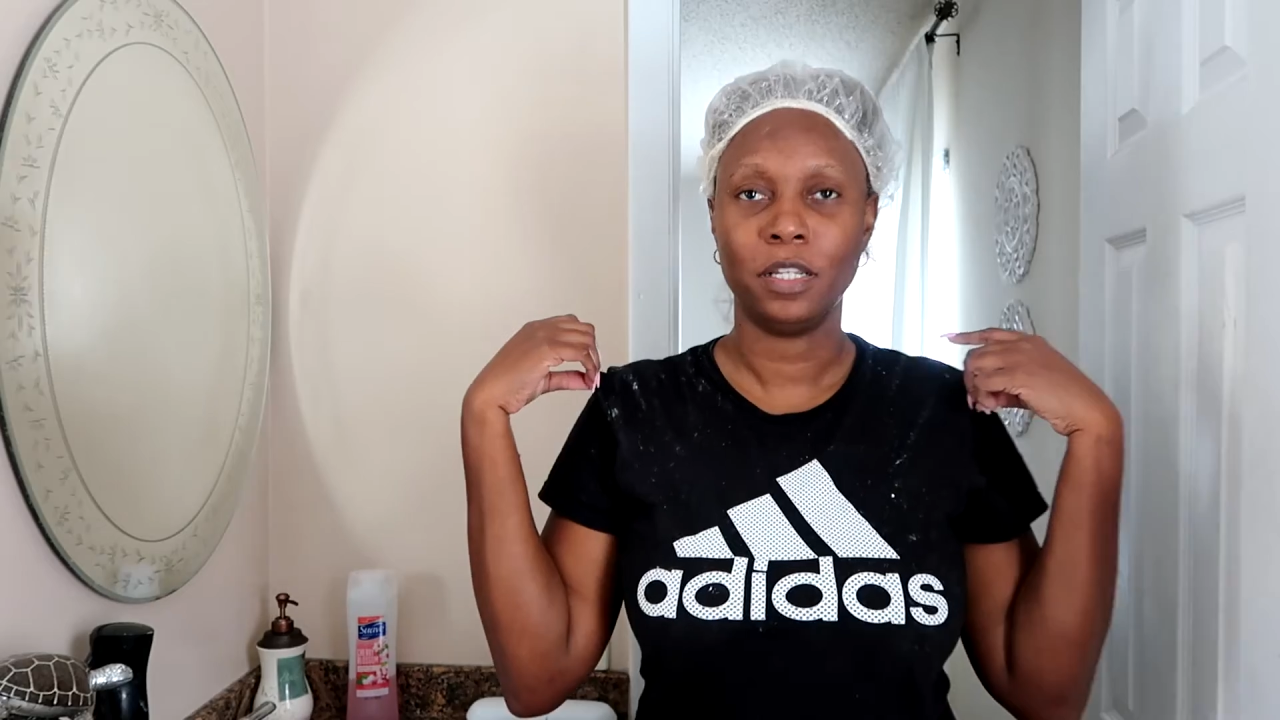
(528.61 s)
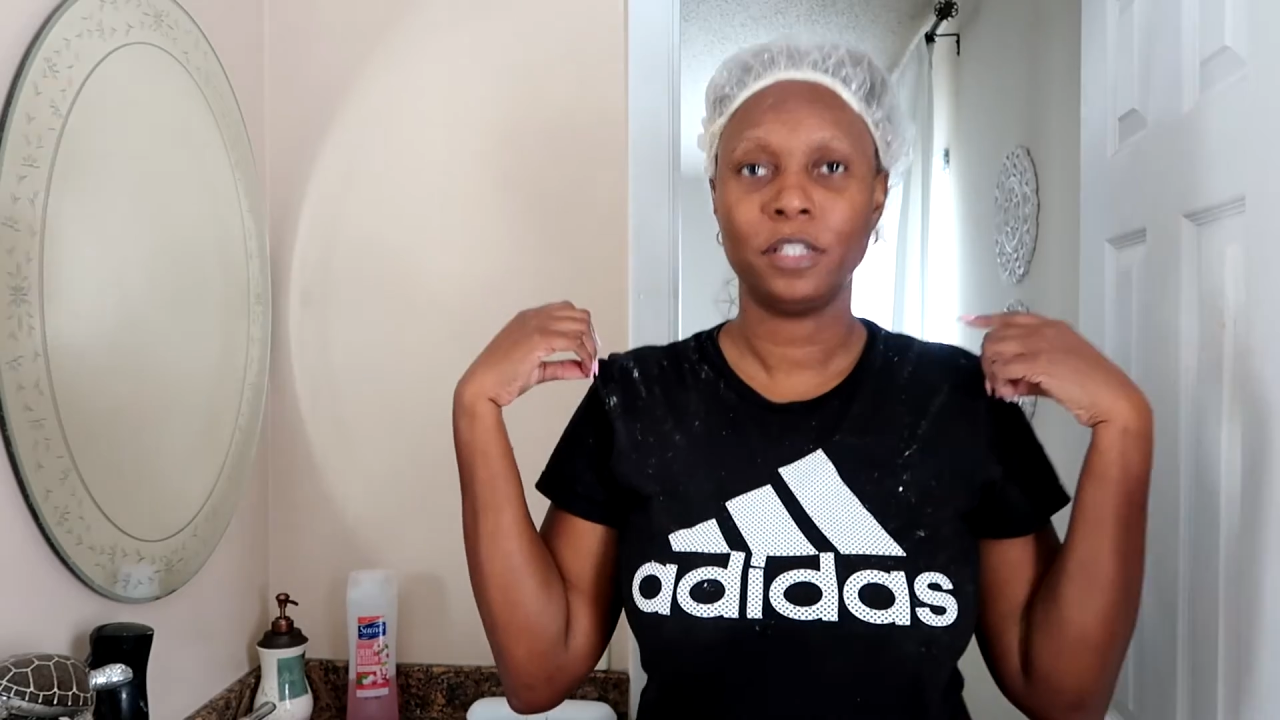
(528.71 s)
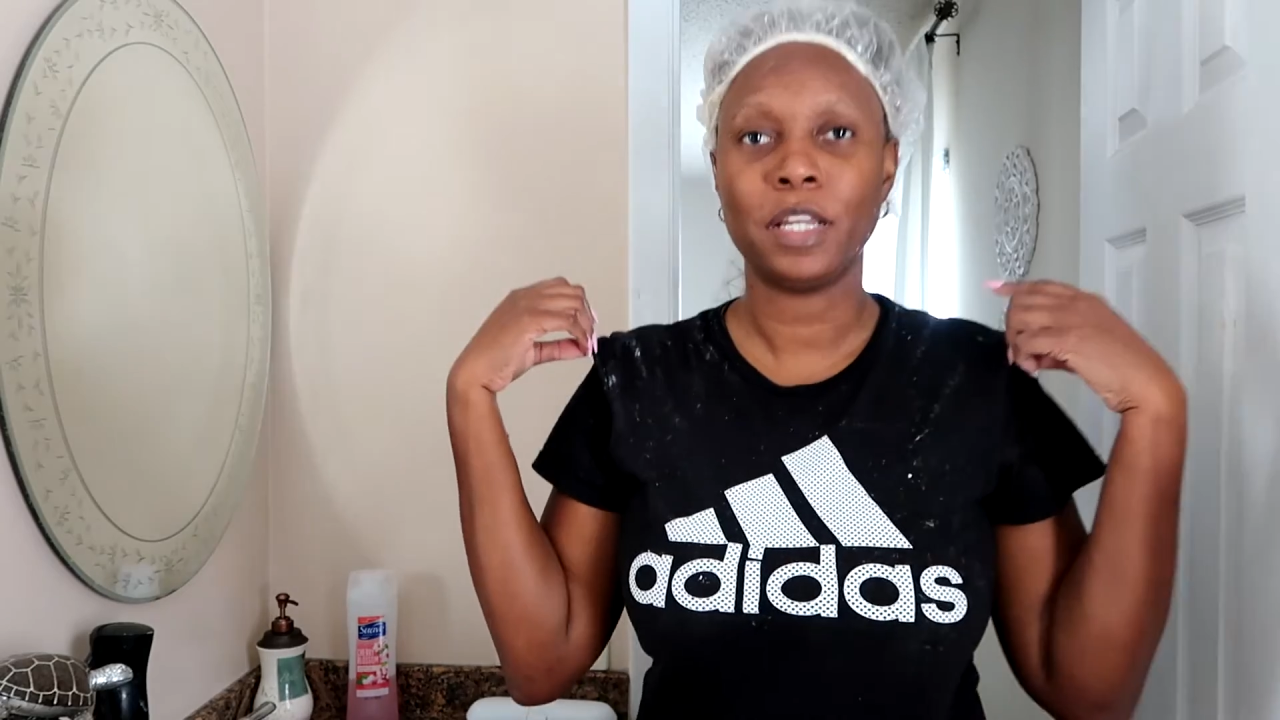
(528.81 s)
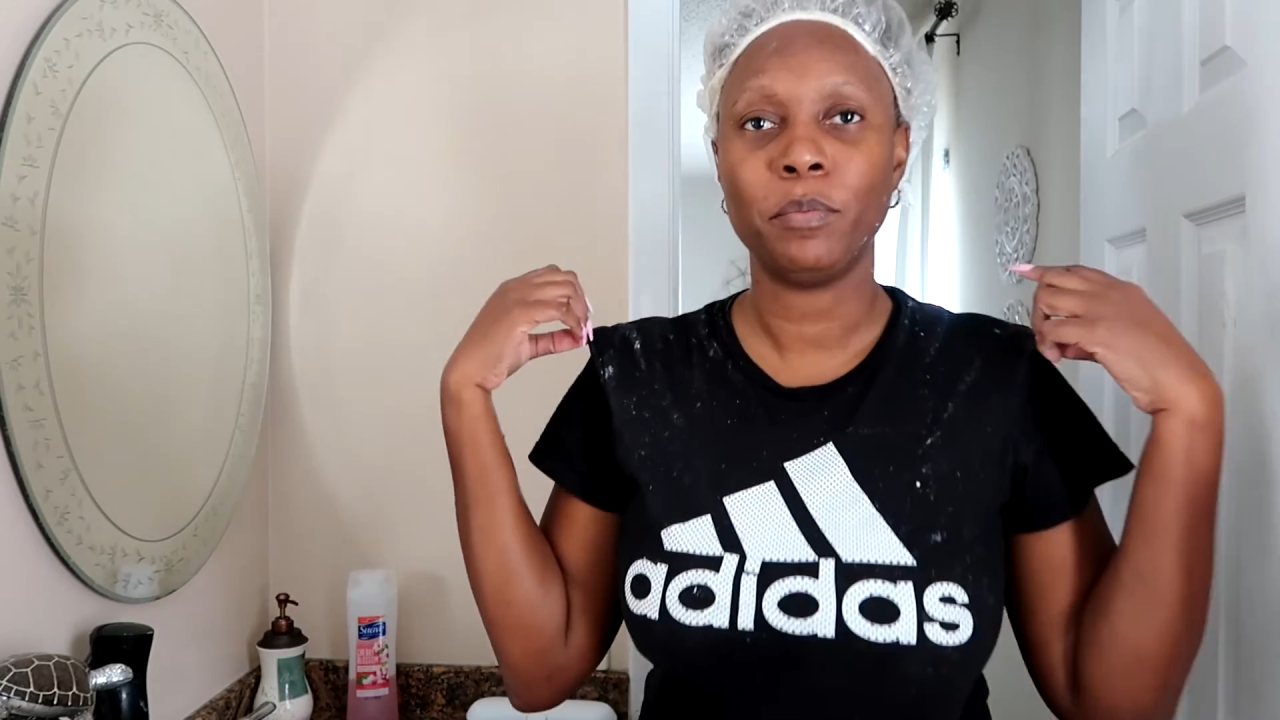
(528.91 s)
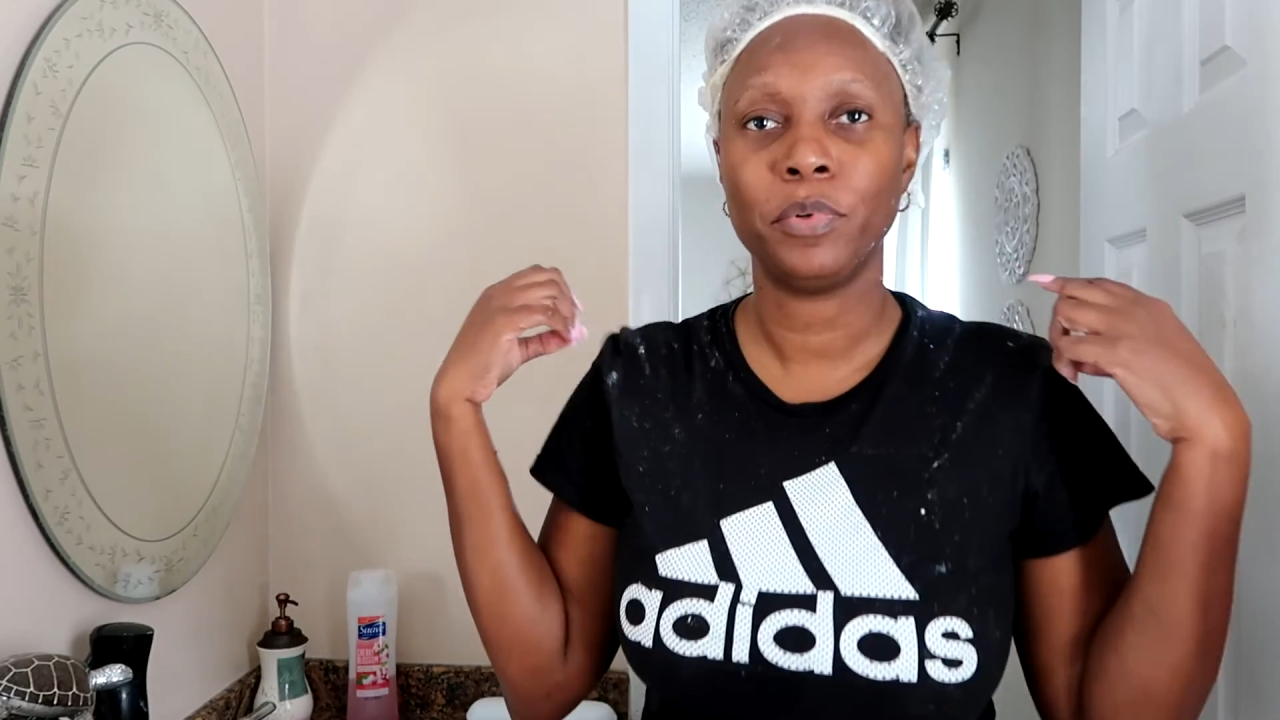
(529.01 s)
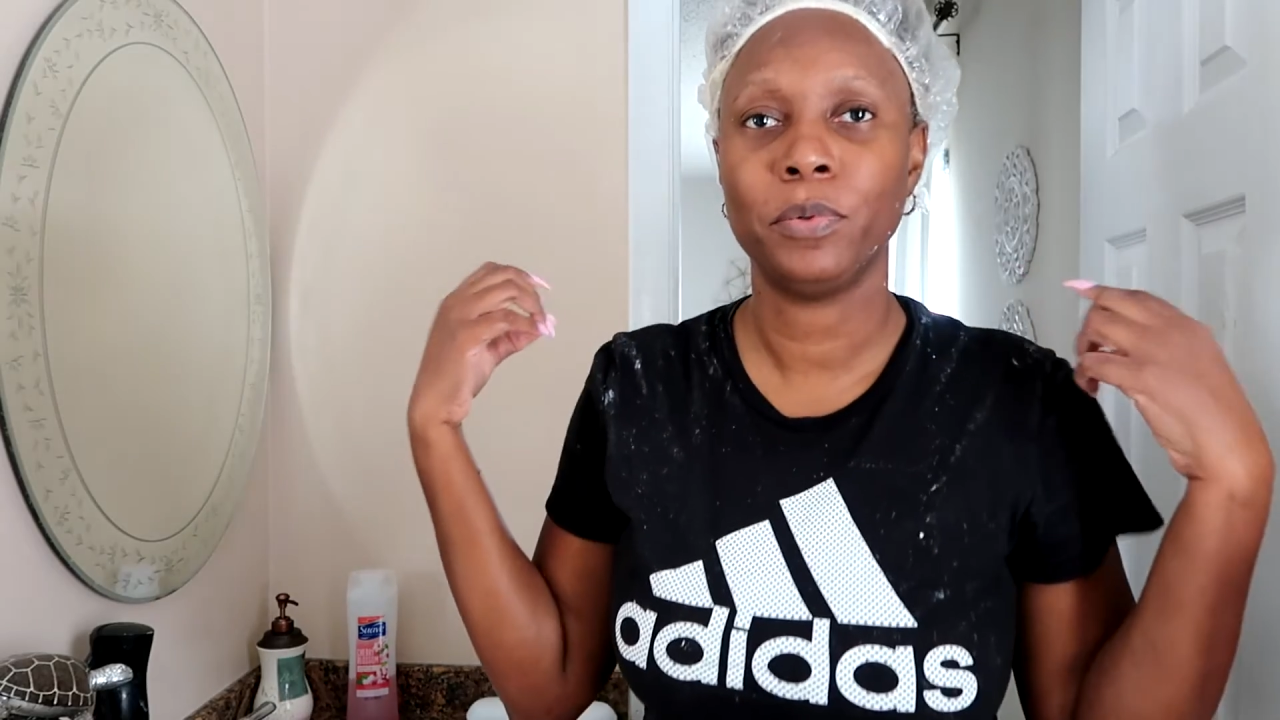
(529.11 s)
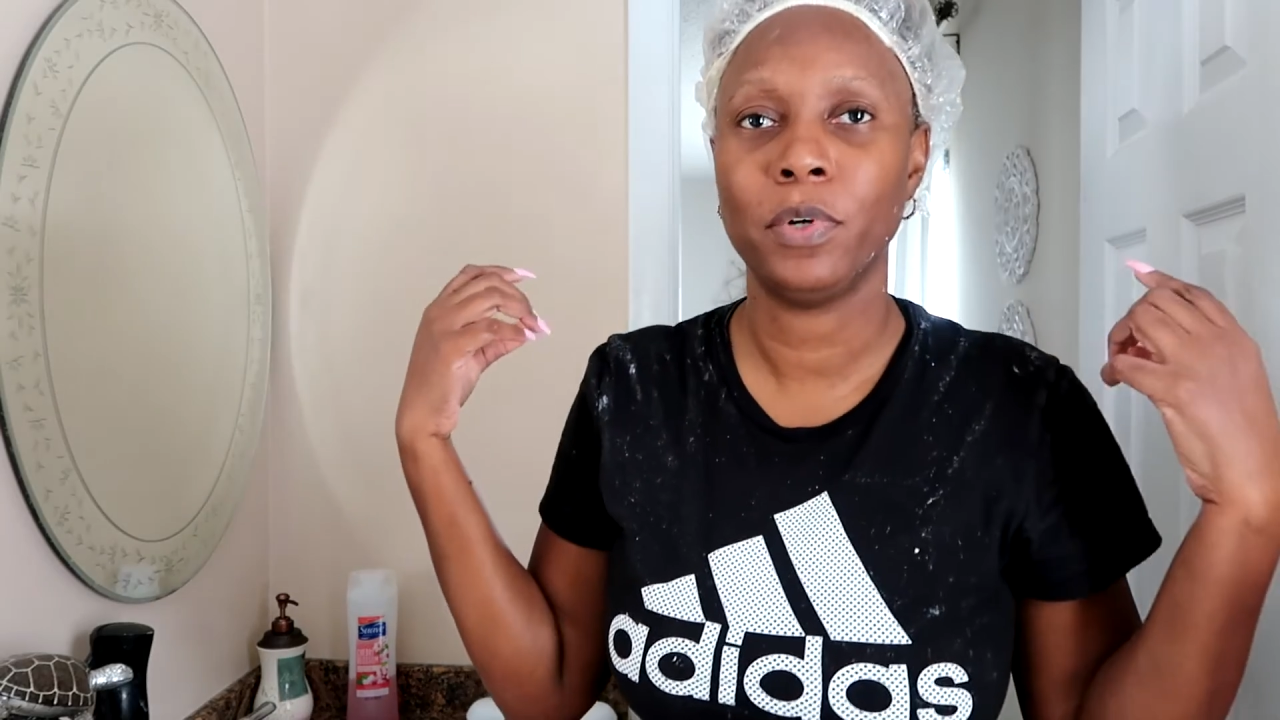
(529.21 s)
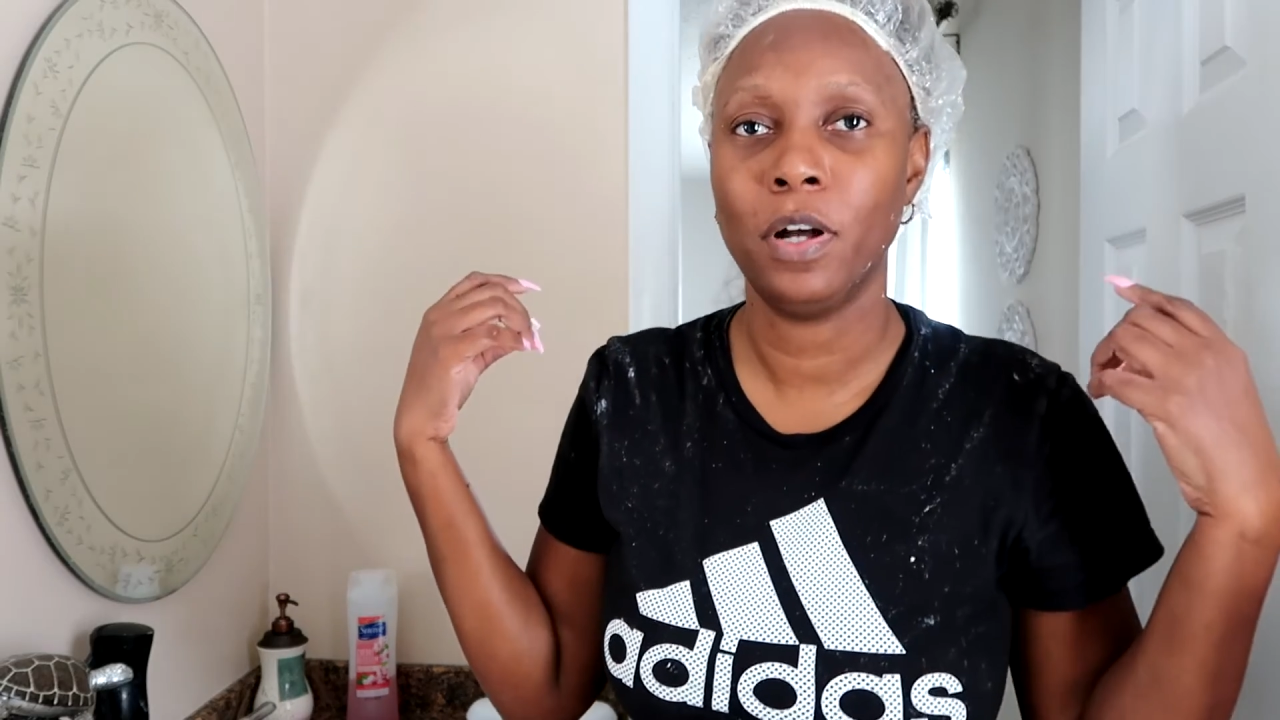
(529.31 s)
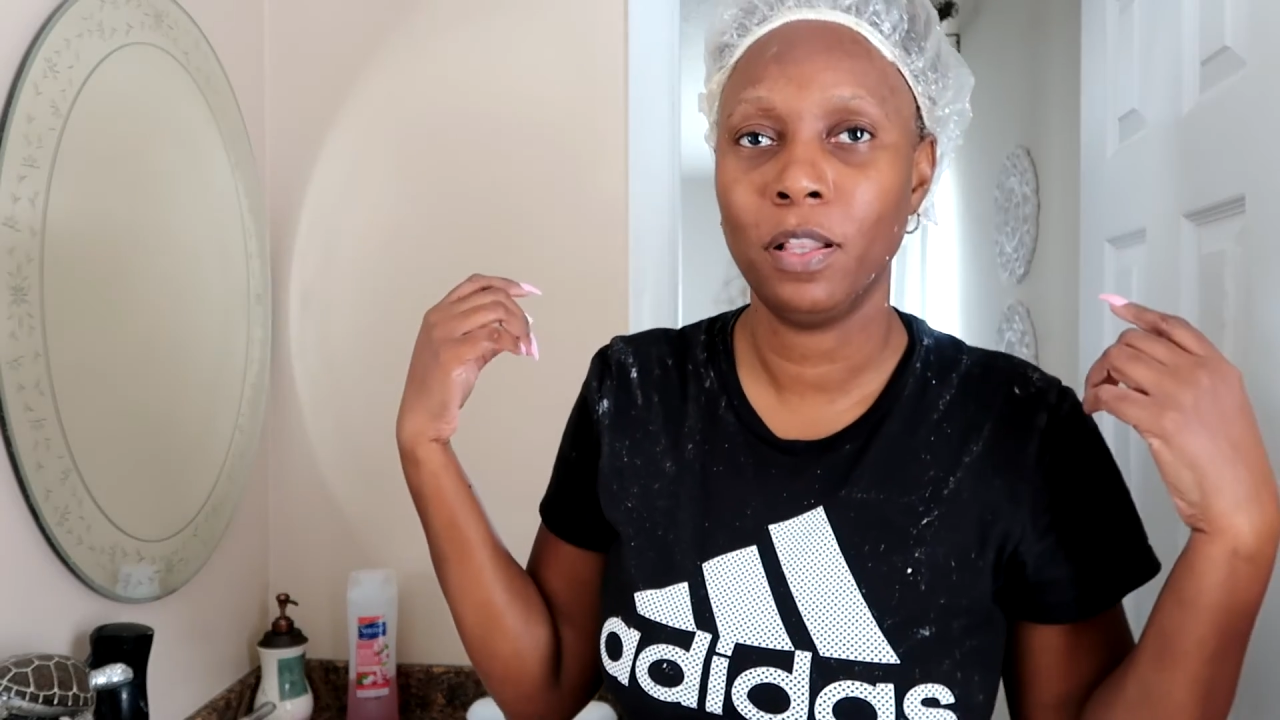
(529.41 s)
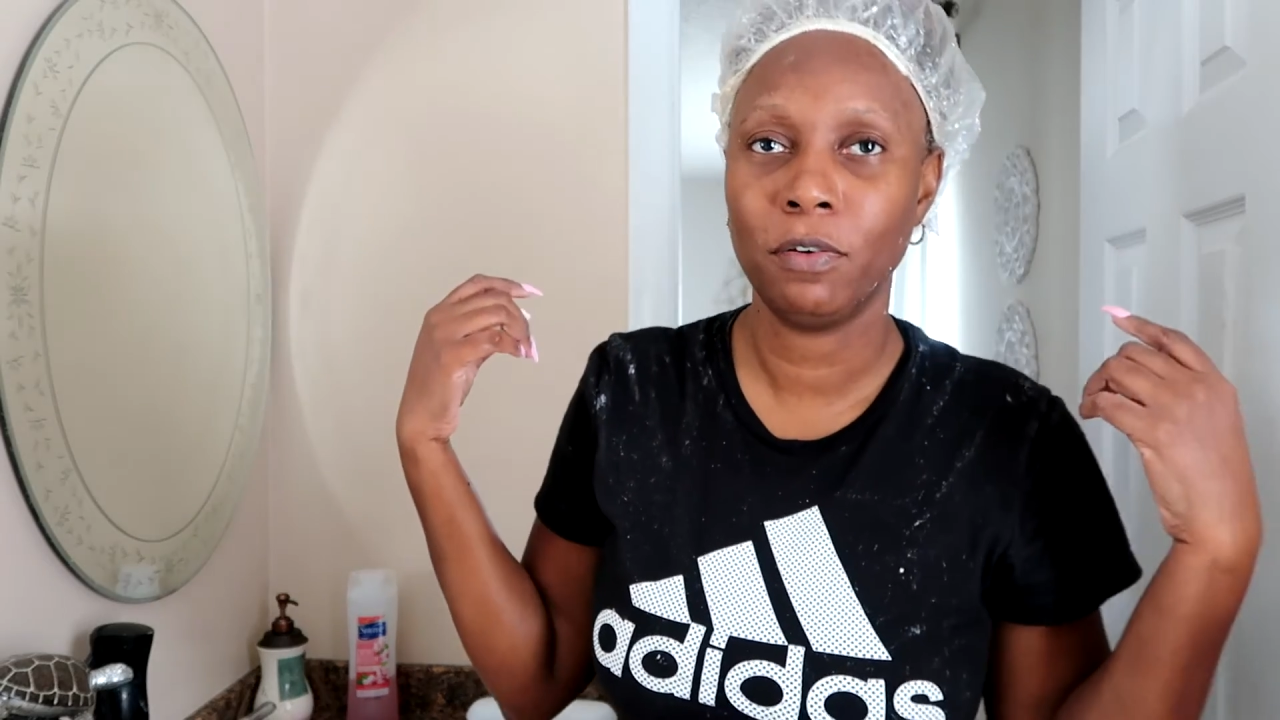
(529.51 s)

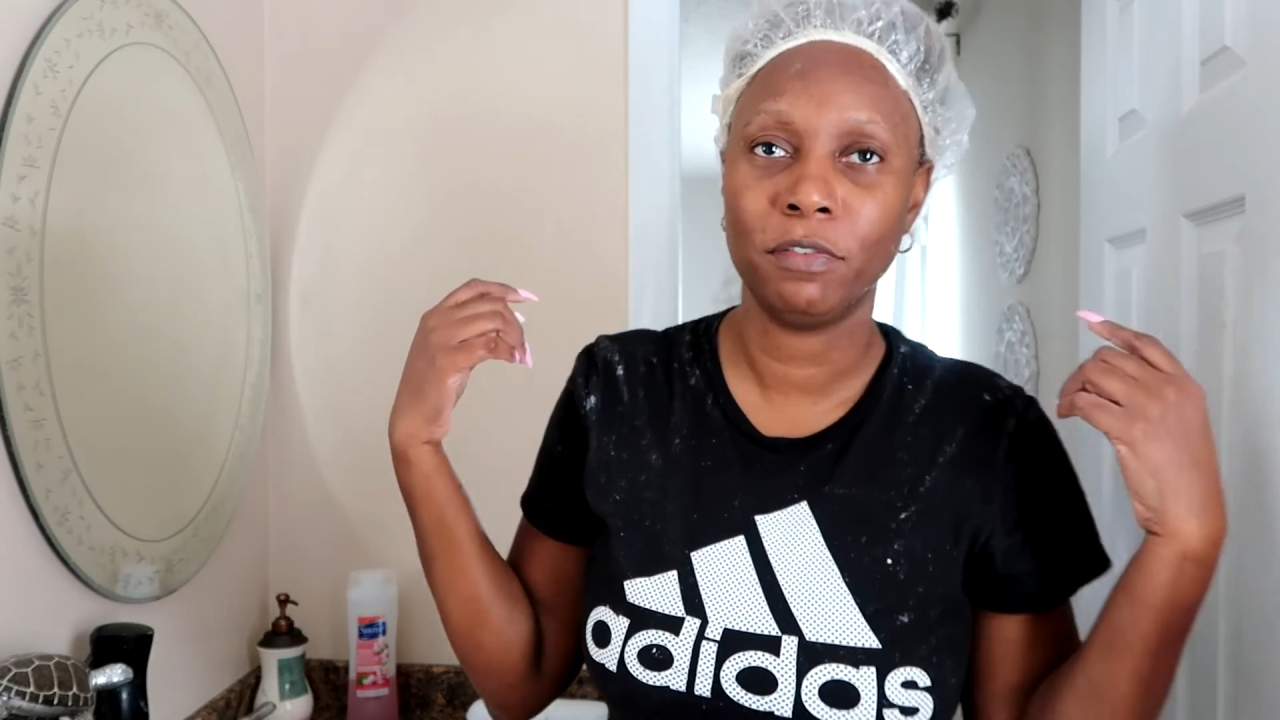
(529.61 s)
shampoo all